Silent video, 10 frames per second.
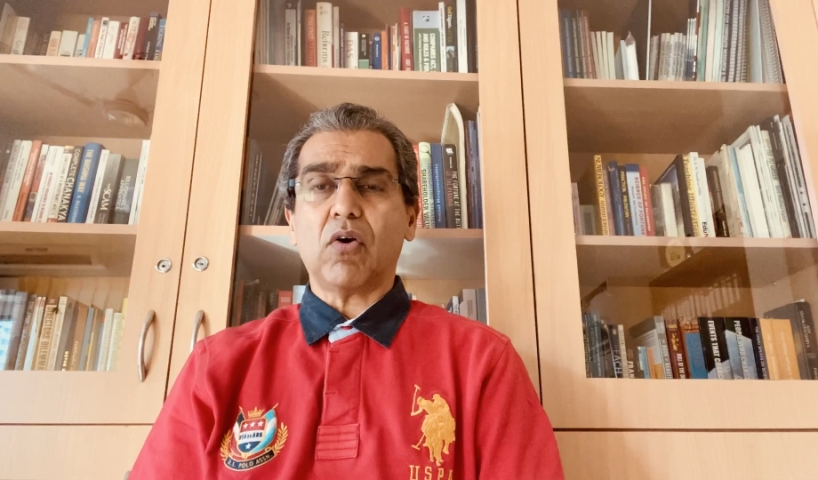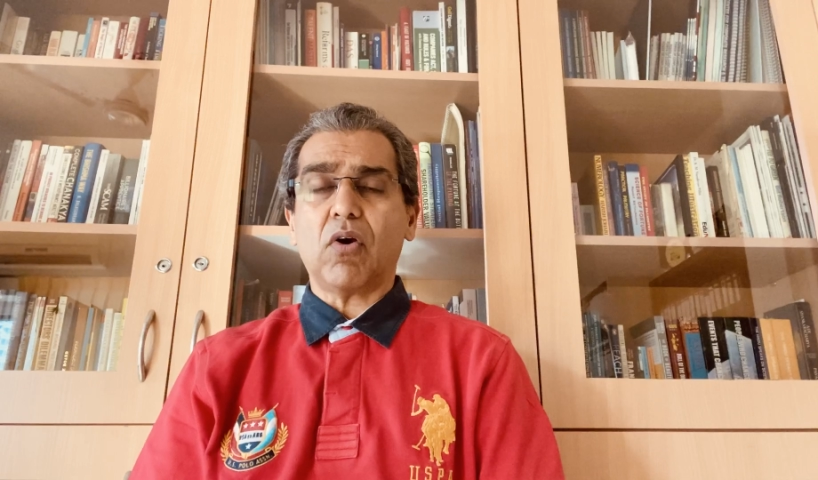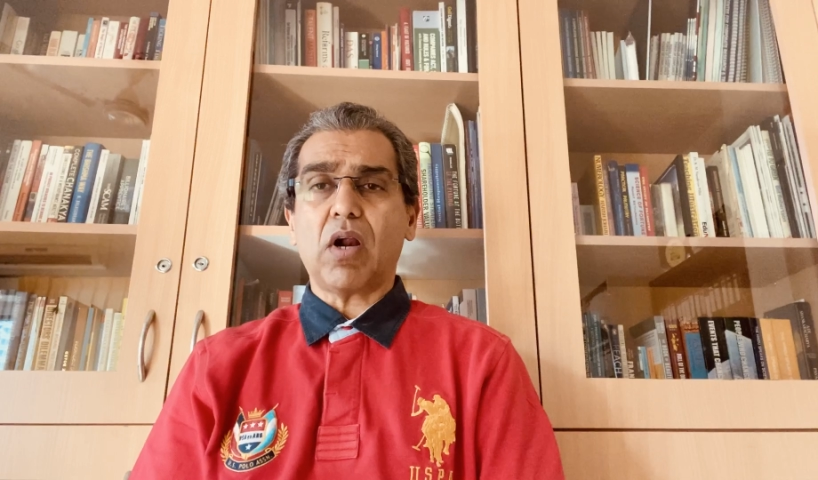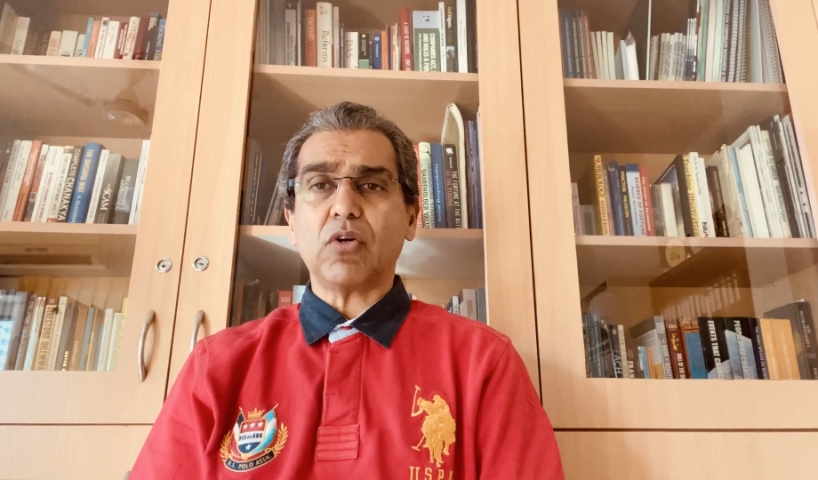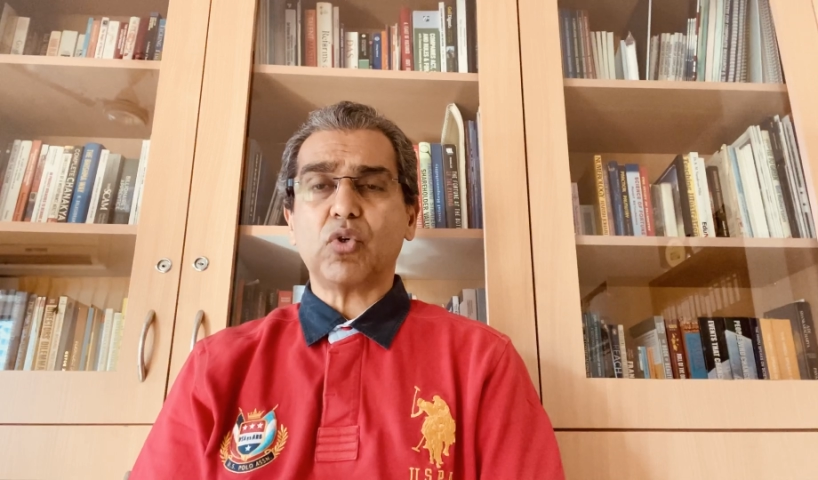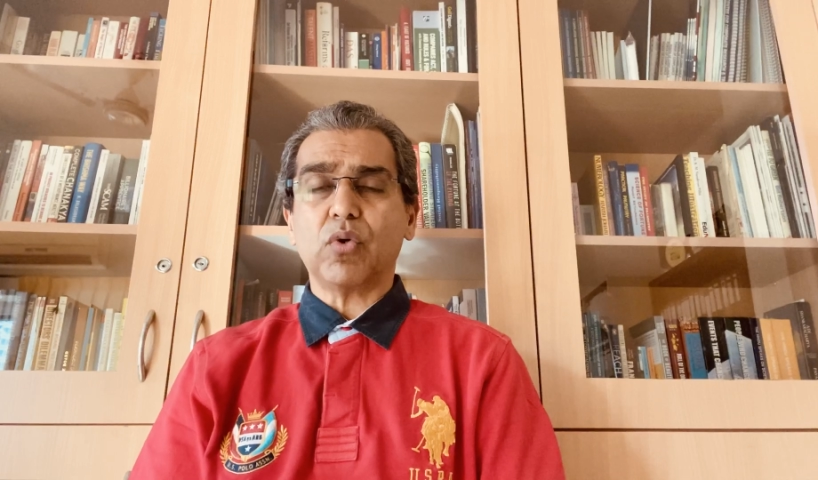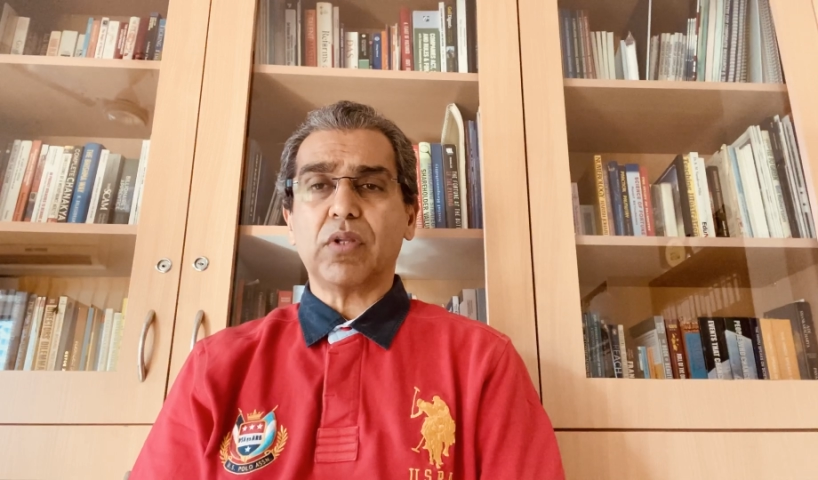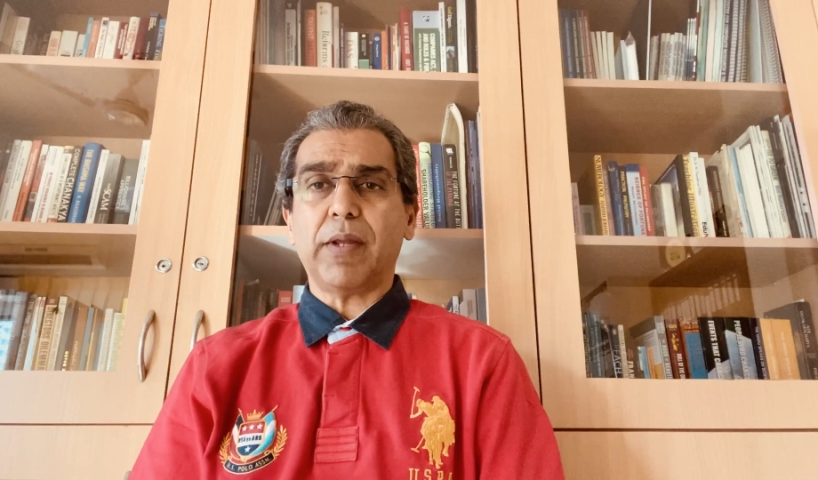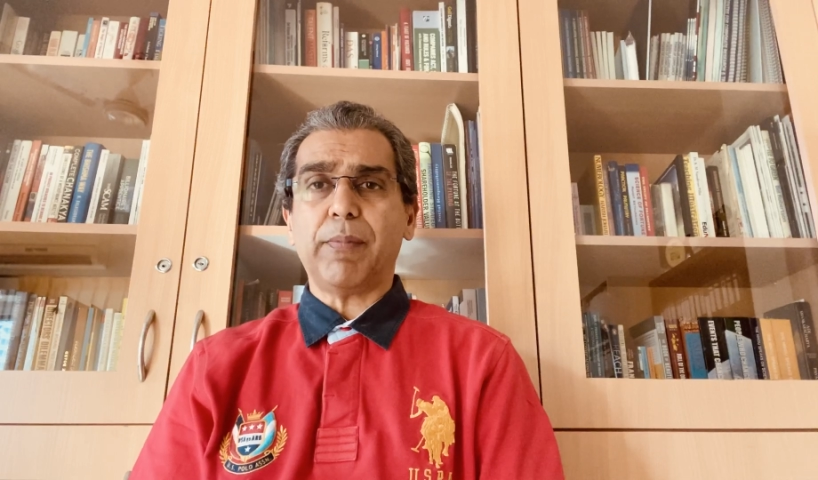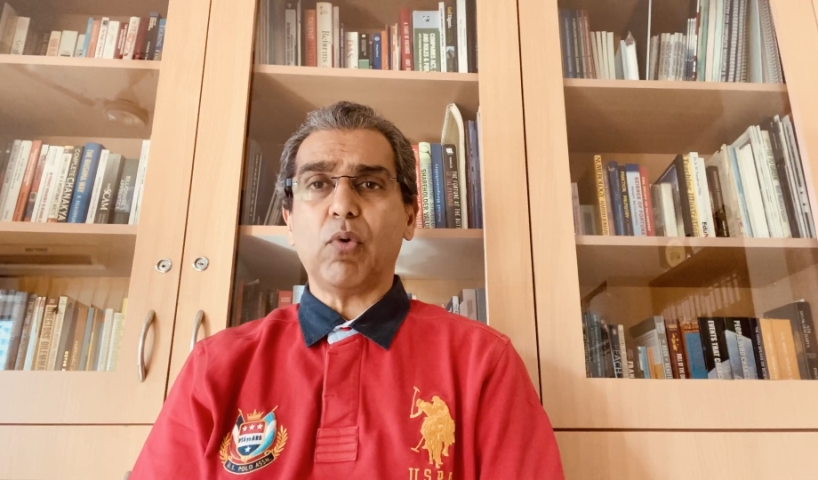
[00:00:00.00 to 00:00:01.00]
or should
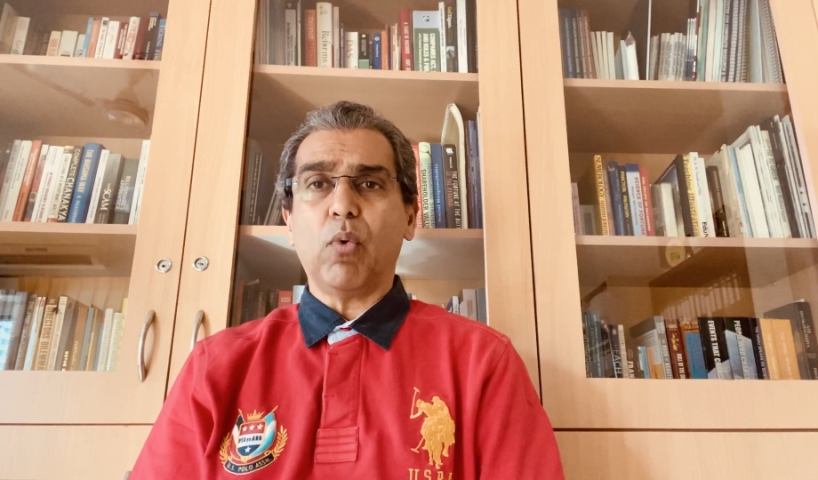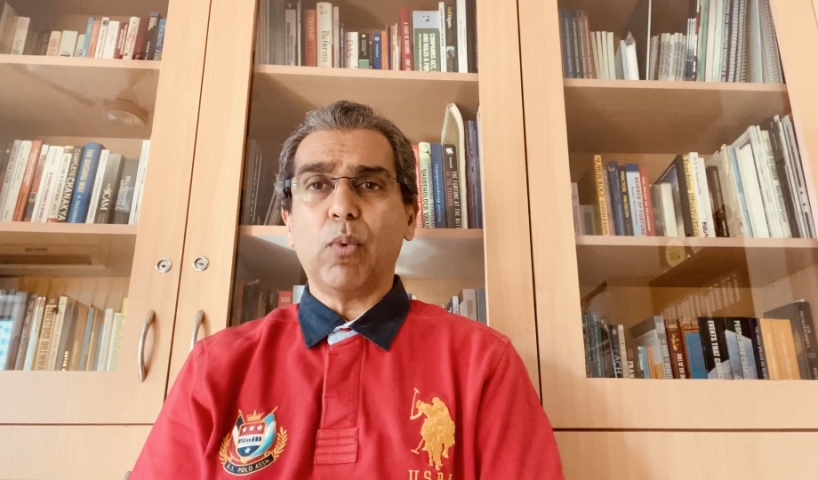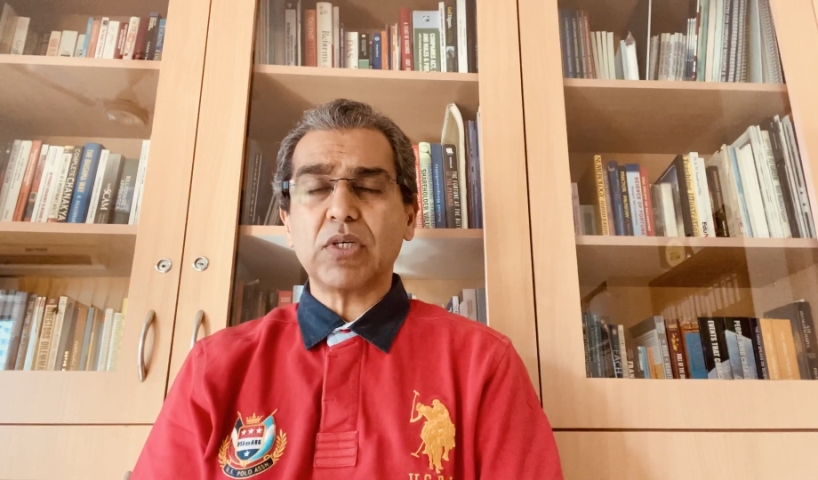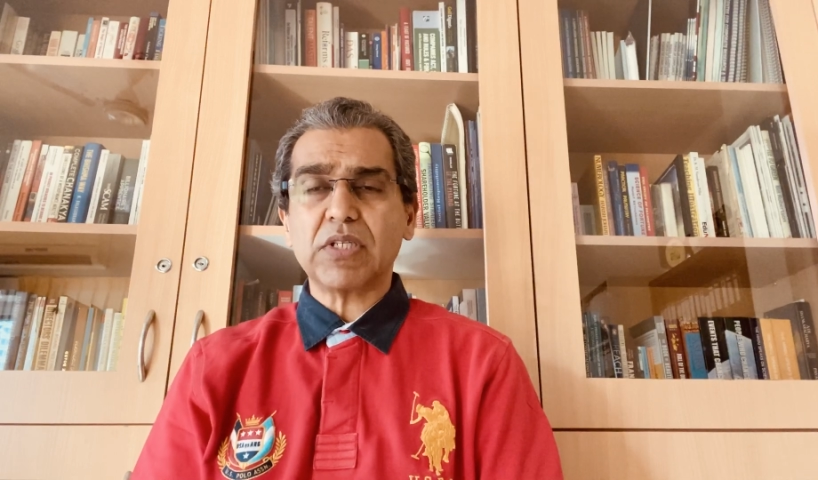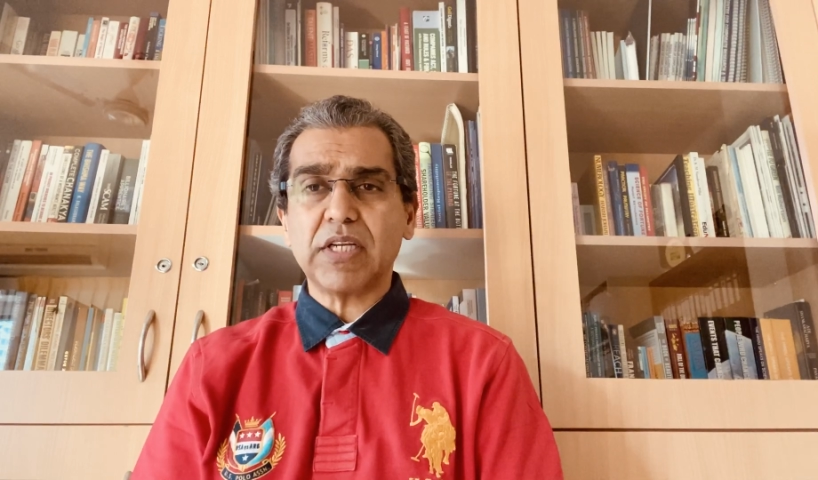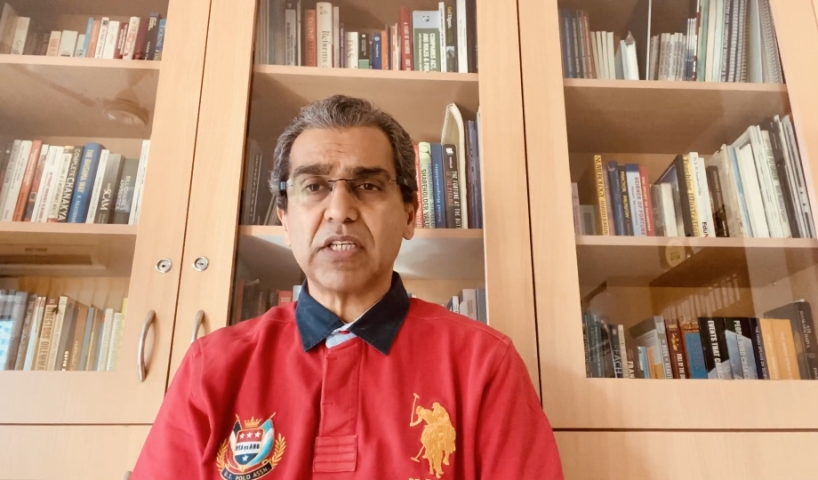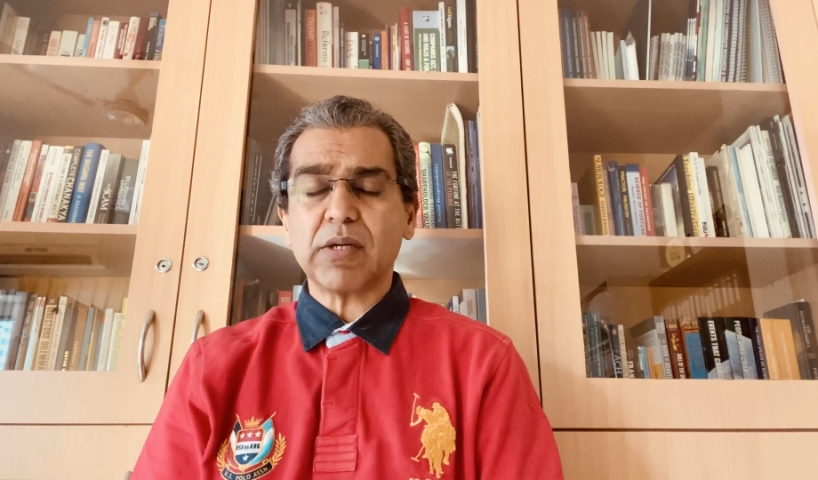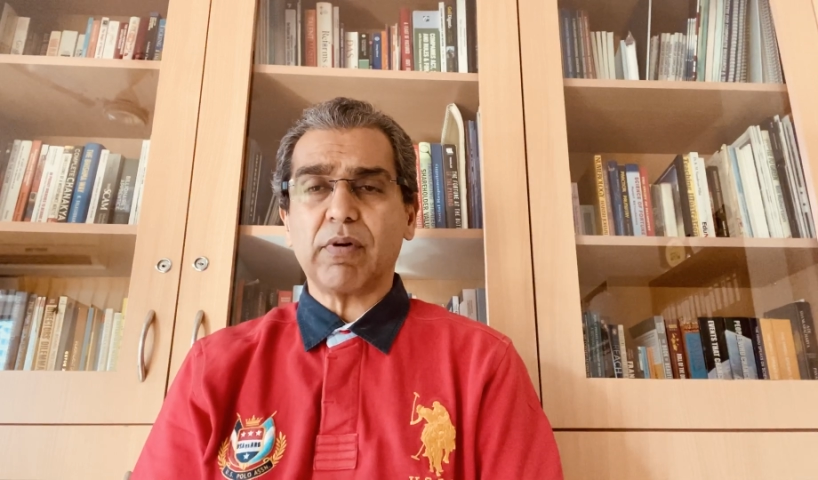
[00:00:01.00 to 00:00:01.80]
they be overseeing some